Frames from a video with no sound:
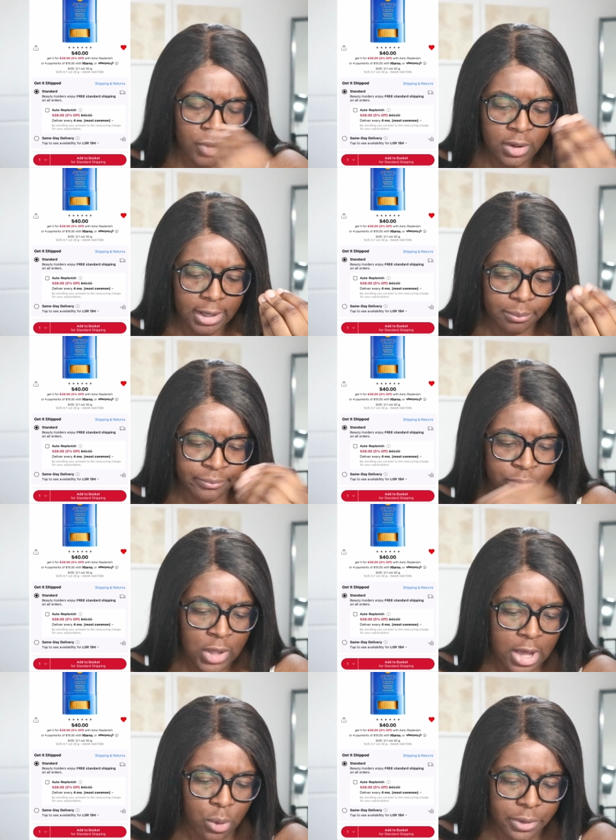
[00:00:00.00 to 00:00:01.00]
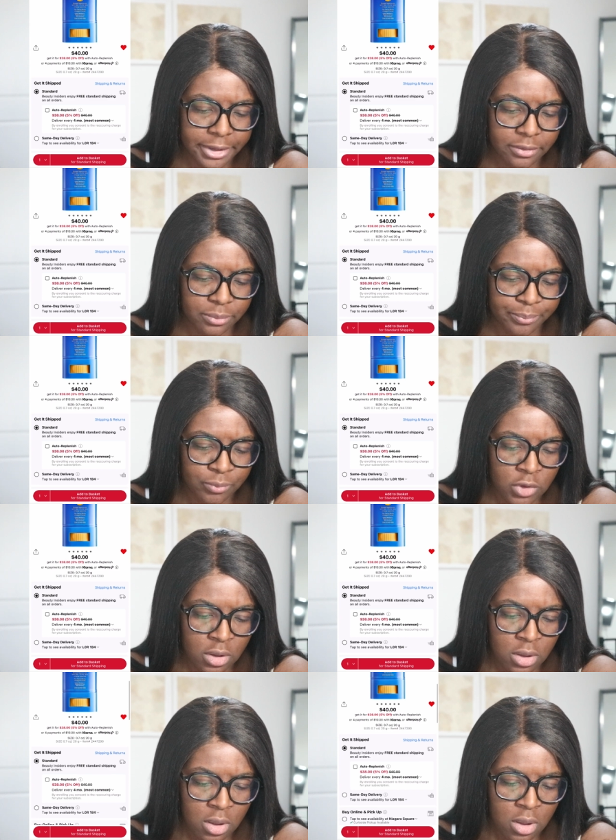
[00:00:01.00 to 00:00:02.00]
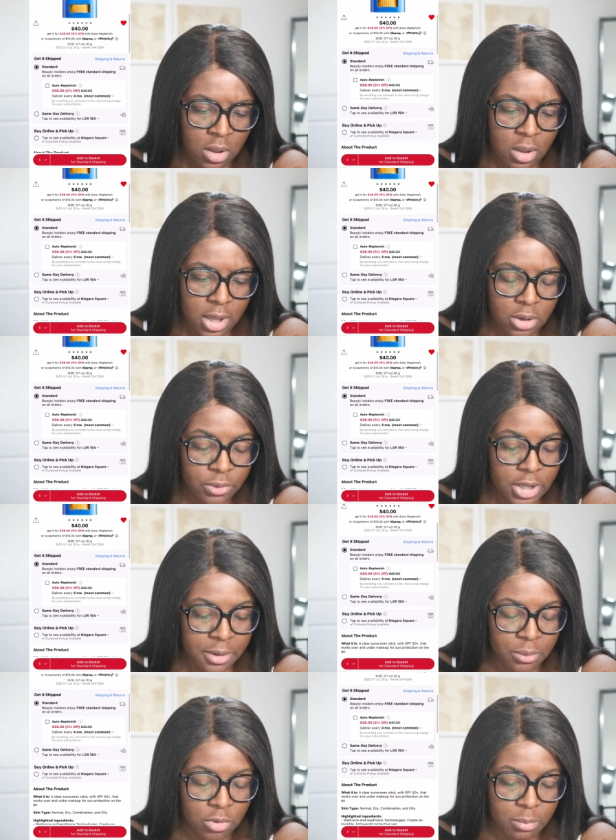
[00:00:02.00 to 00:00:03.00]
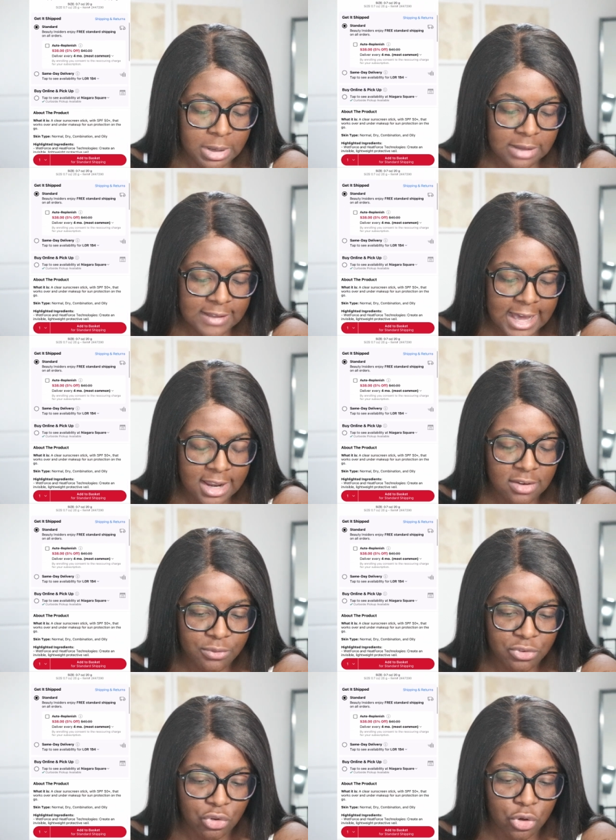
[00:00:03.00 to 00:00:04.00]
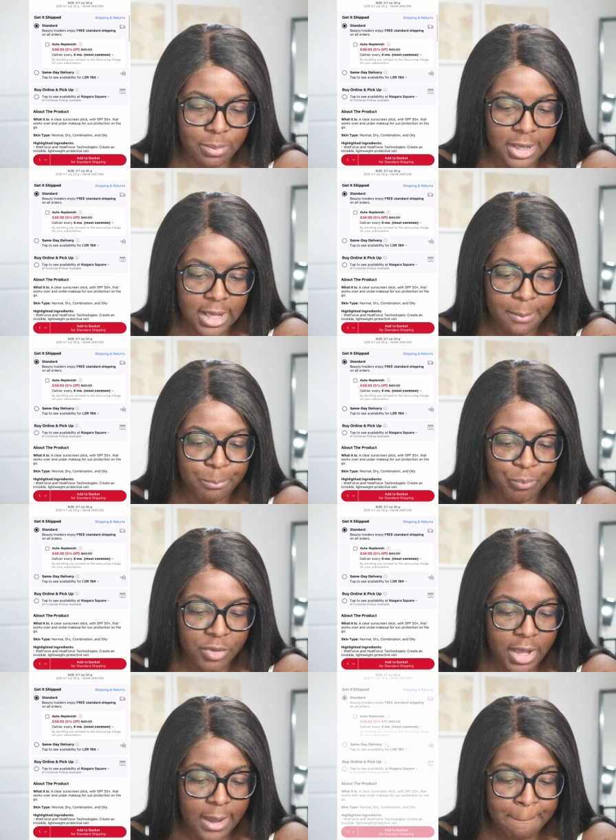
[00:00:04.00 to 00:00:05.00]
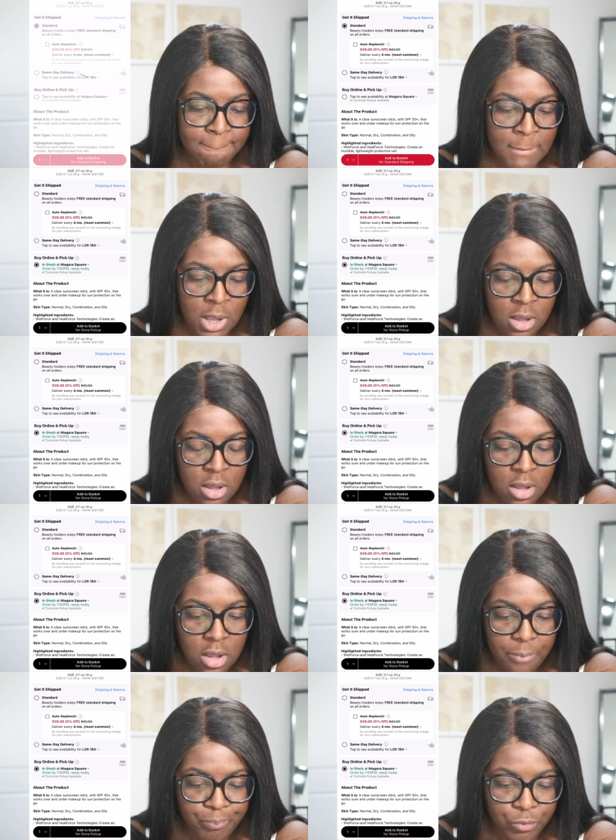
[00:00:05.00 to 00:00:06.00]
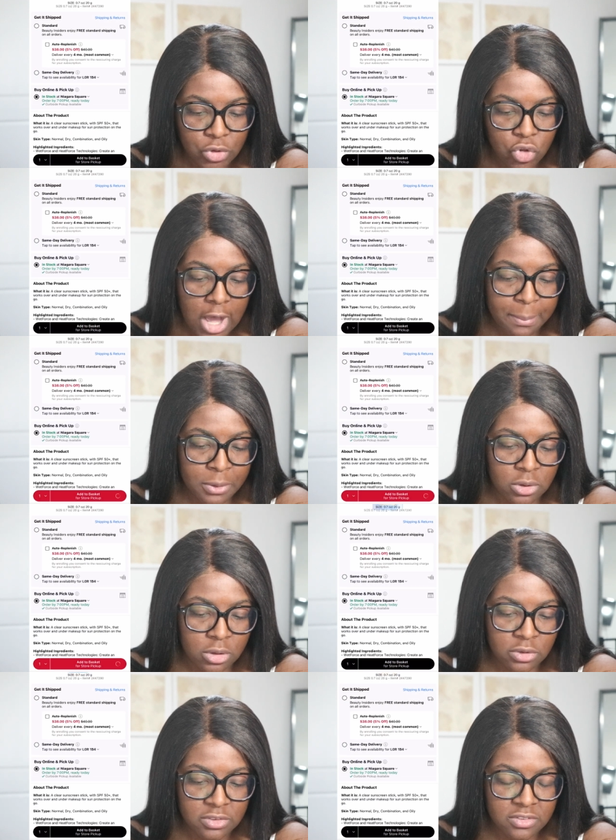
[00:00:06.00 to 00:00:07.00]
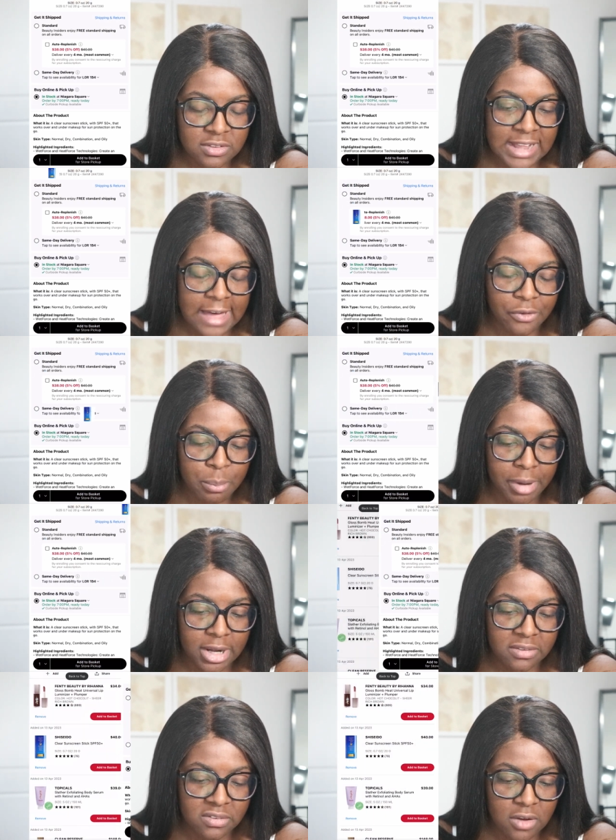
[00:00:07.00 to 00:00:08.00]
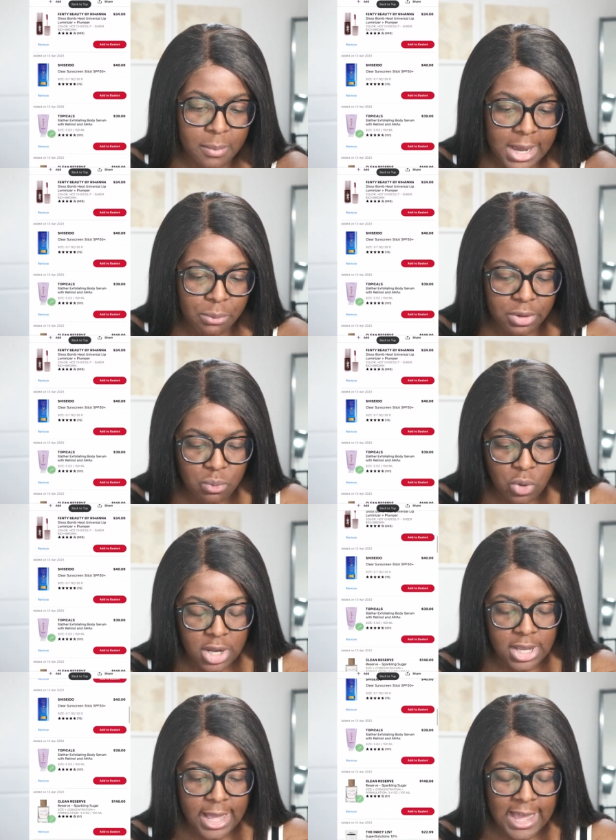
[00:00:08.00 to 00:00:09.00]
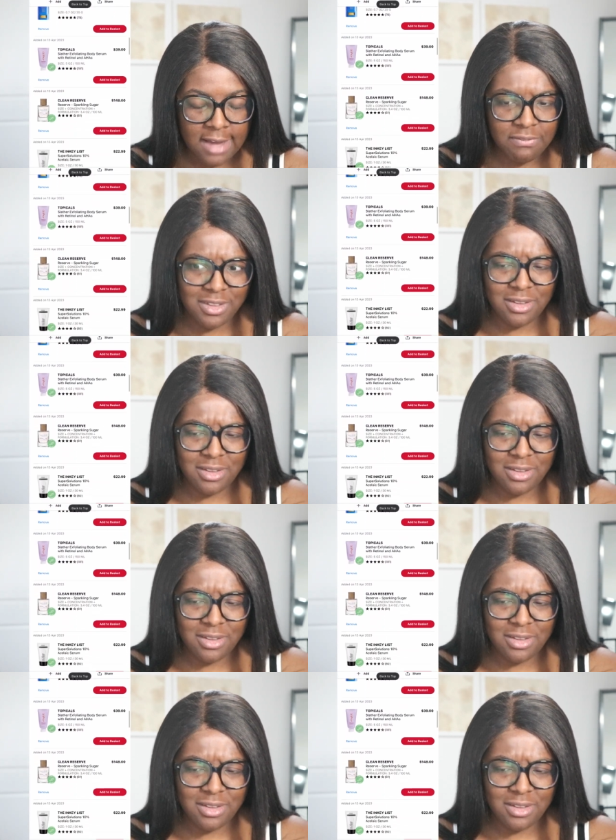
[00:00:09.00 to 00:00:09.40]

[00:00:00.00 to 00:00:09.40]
like how it works i don't know but let's add in for store pickup okay topicals the slather body serum i really want it i have